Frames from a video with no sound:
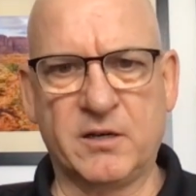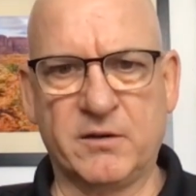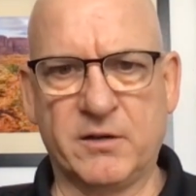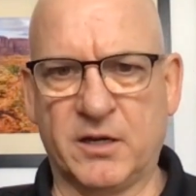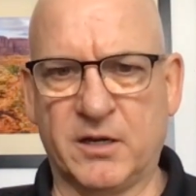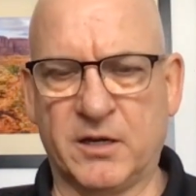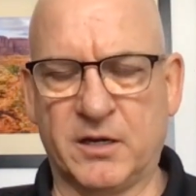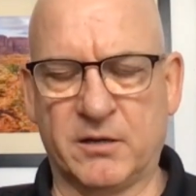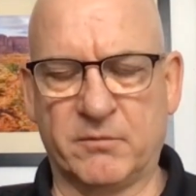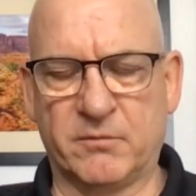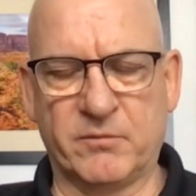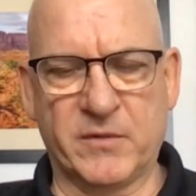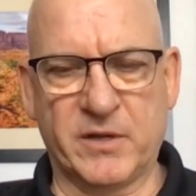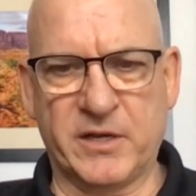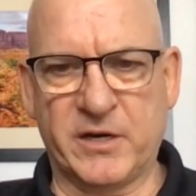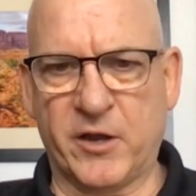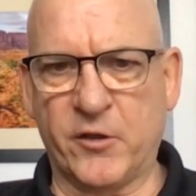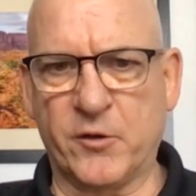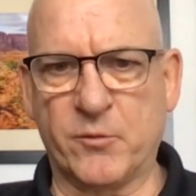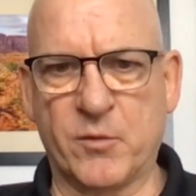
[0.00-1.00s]
um,
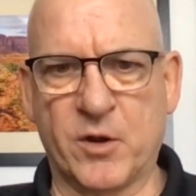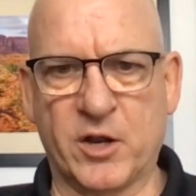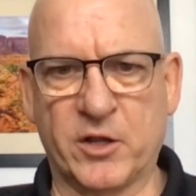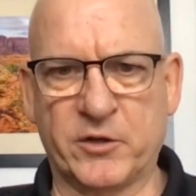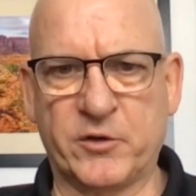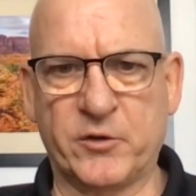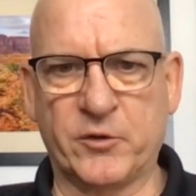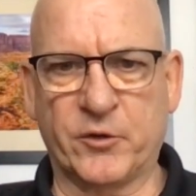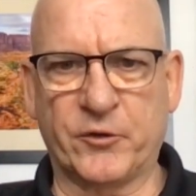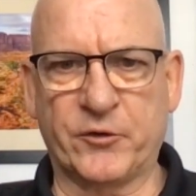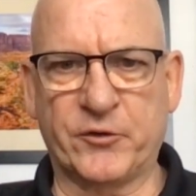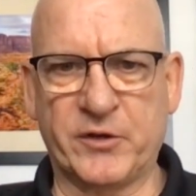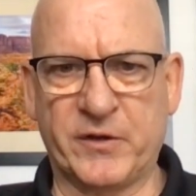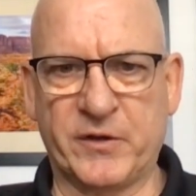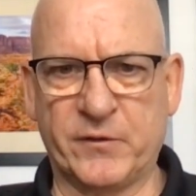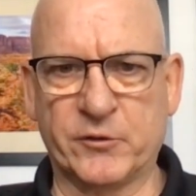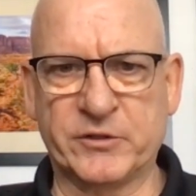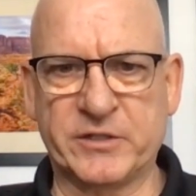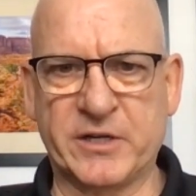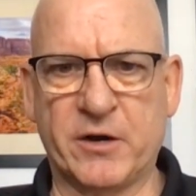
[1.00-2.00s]
and other molecules in
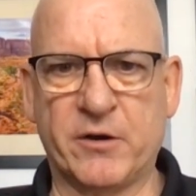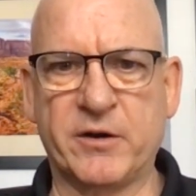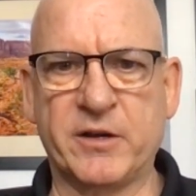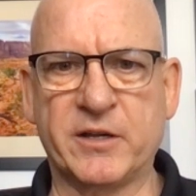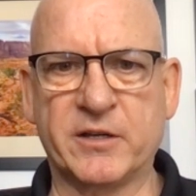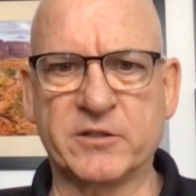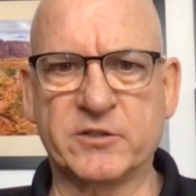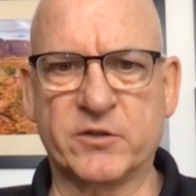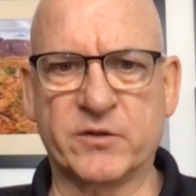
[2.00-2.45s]
those areas